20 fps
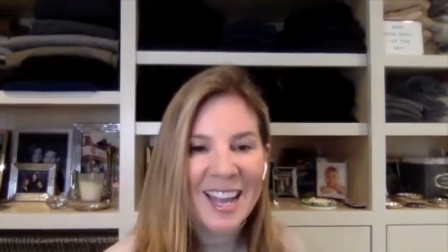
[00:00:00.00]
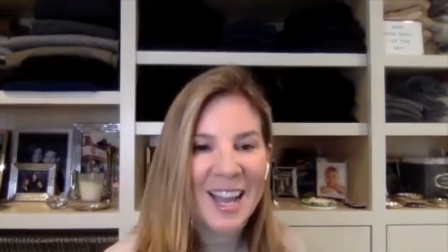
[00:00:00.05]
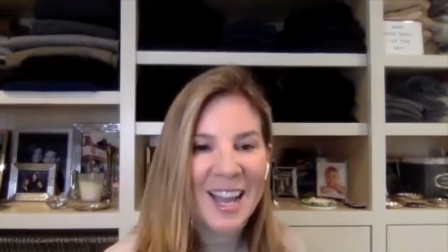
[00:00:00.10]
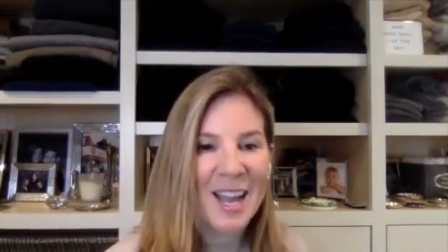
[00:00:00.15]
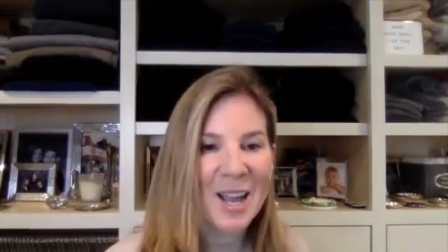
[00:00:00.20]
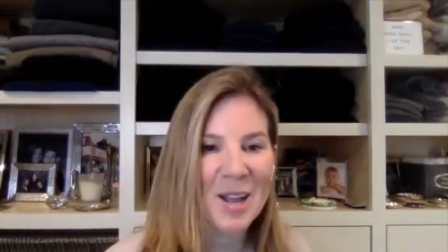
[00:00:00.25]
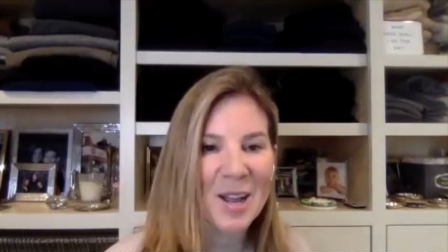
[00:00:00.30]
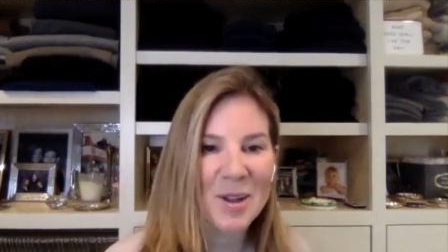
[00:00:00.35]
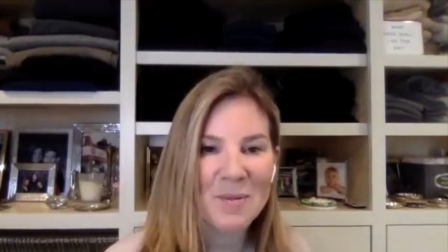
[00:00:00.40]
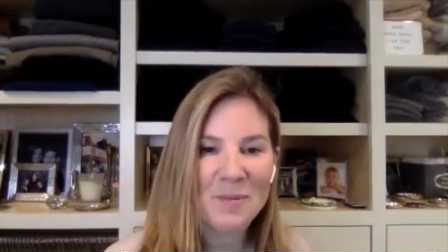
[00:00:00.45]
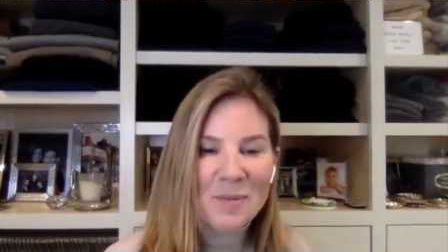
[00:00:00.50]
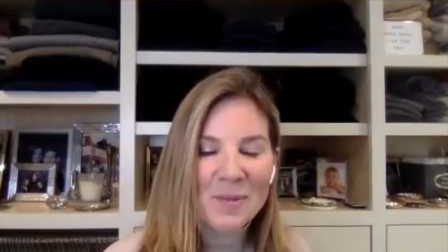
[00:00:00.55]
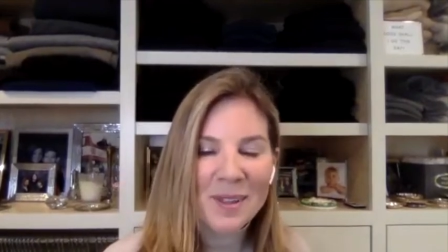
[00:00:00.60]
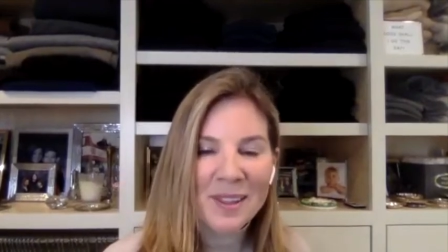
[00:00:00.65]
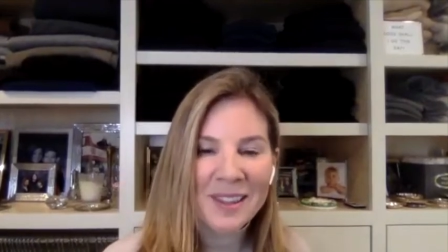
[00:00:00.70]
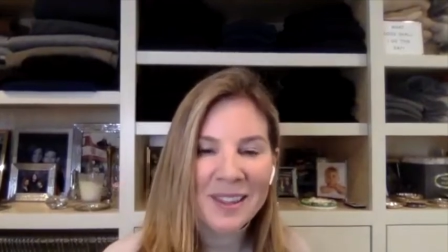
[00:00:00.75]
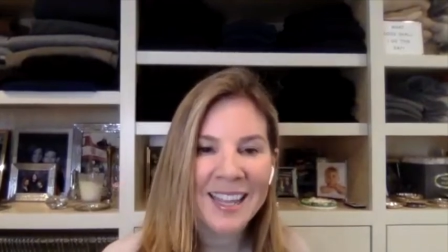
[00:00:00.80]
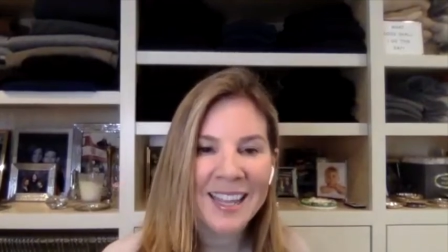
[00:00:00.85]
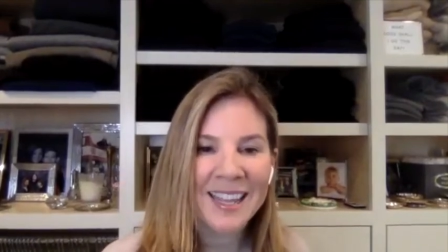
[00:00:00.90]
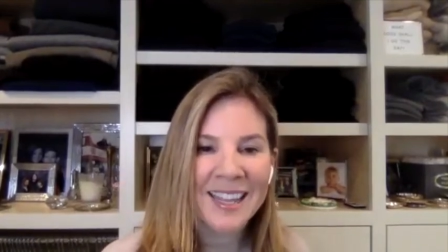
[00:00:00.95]
Um,
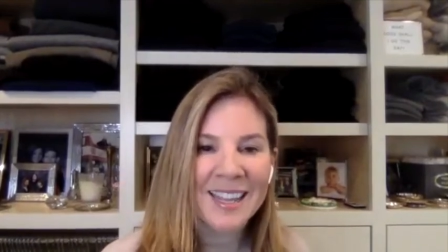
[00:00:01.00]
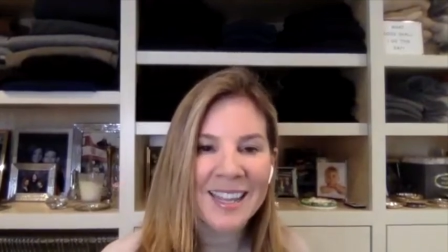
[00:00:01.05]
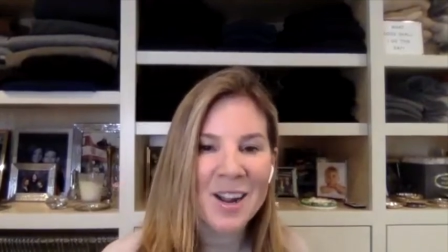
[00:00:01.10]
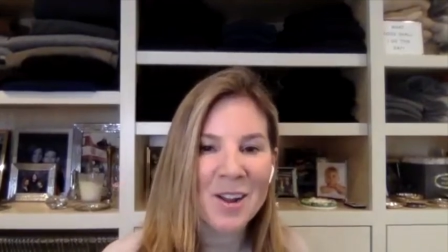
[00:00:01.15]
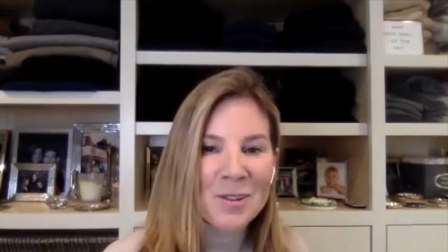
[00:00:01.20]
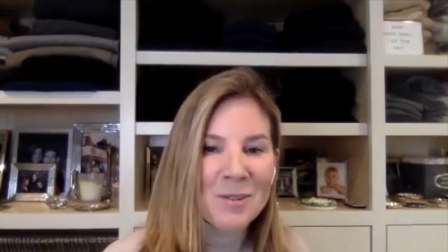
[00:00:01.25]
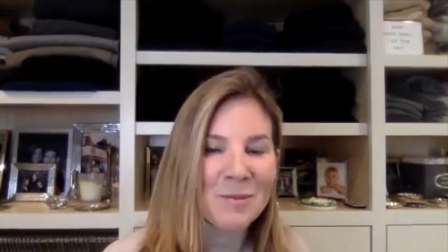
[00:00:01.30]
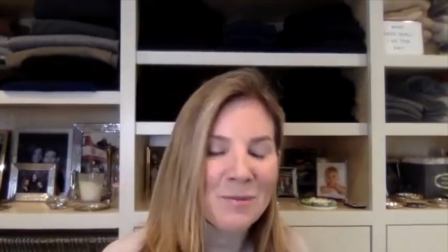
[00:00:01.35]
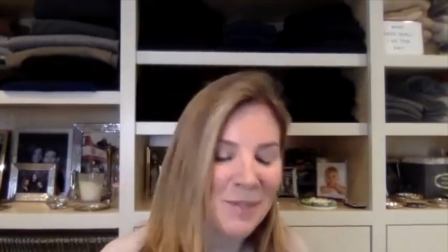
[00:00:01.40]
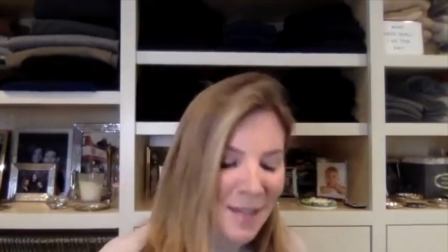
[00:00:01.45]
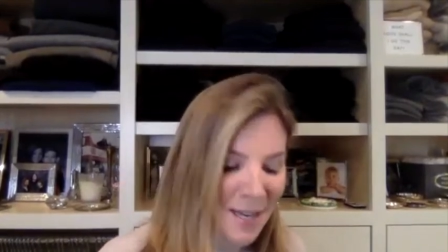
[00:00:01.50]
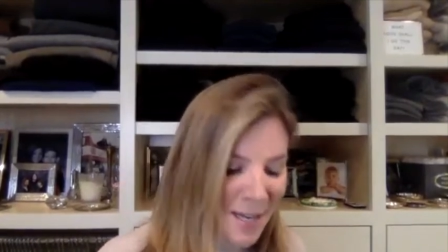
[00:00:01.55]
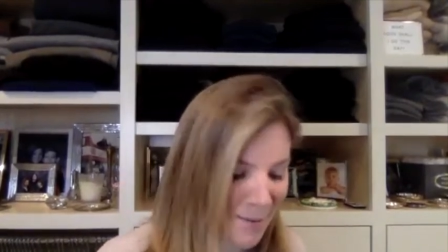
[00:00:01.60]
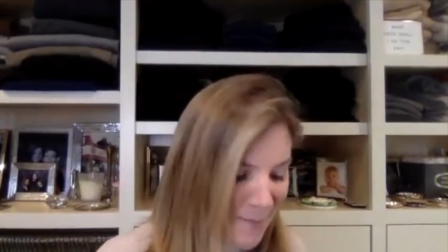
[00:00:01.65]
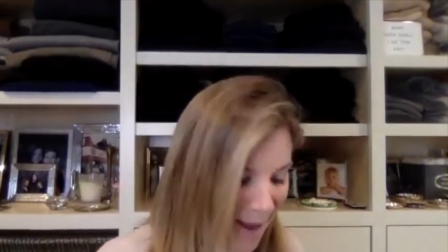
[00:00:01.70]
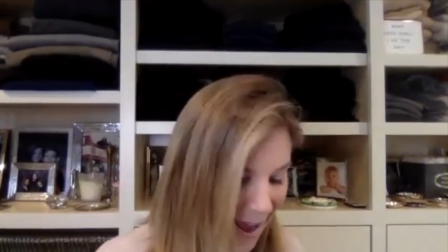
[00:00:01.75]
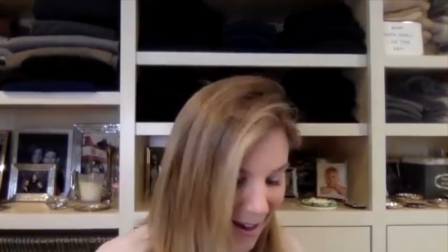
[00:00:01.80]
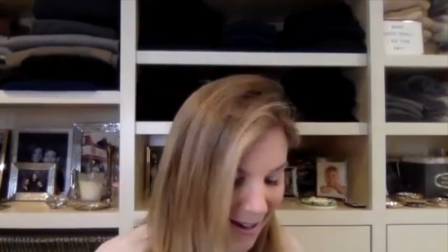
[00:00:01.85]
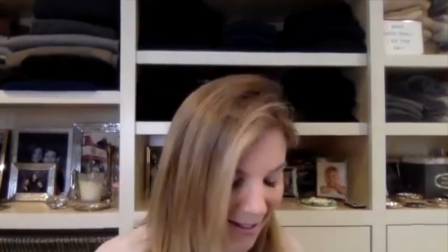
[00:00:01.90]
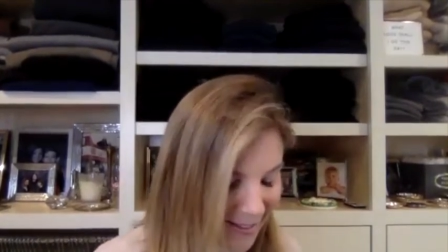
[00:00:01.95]
you know, you think
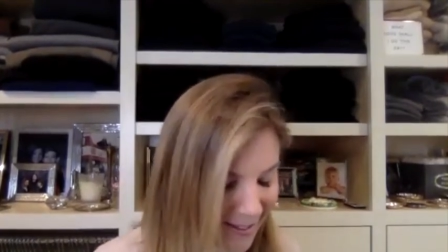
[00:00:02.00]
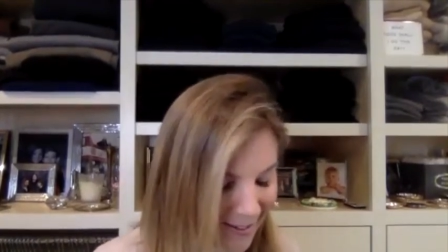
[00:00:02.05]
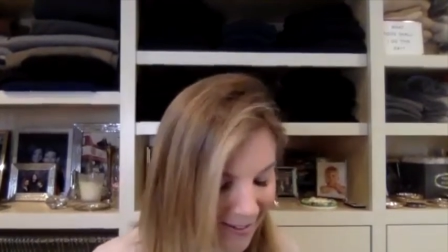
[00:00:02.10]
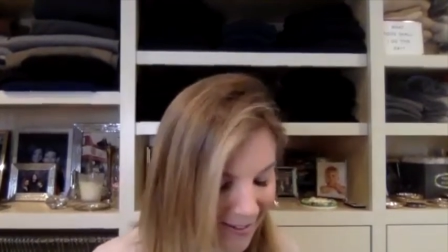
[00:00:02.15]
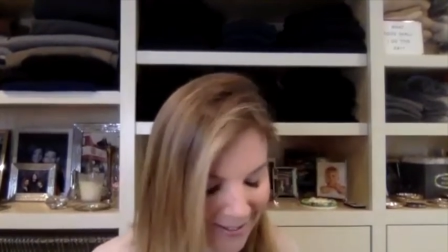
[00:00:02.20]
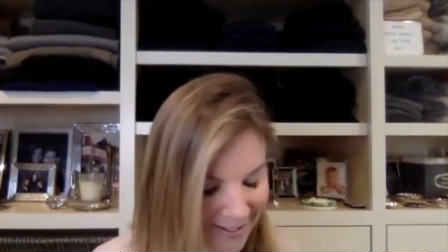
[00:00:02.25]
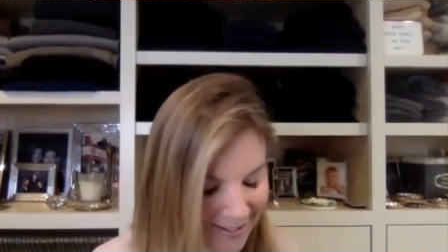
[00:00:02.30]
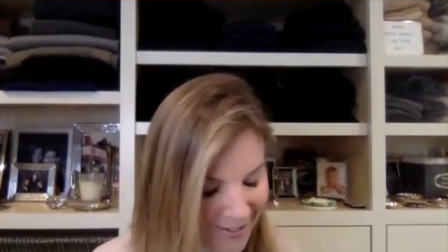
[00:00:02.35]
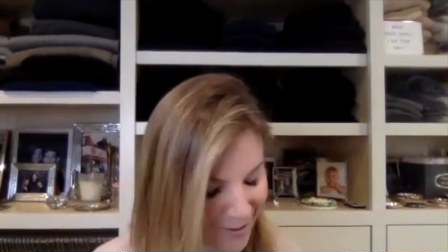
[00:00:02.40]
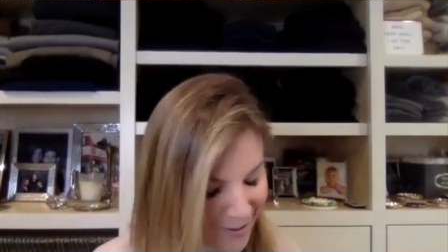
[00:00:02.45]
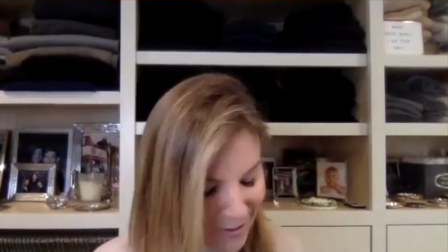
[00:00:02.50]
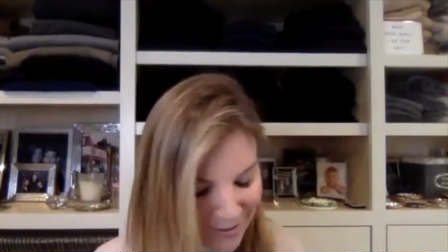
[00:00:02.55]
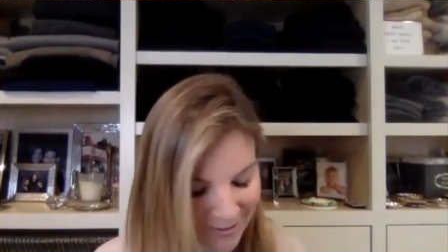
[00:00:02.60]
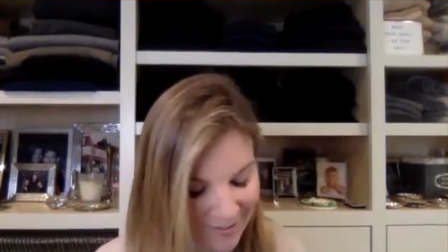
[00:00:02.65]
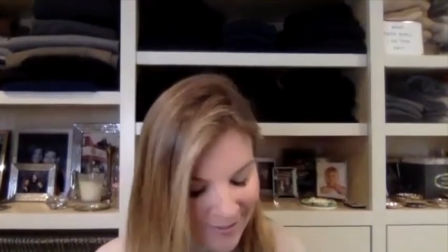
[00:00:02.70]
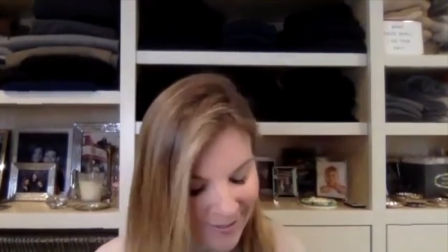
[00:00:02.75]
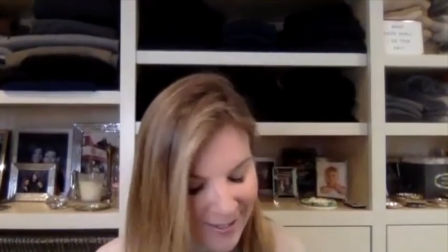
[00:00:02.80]
about it, there, there's,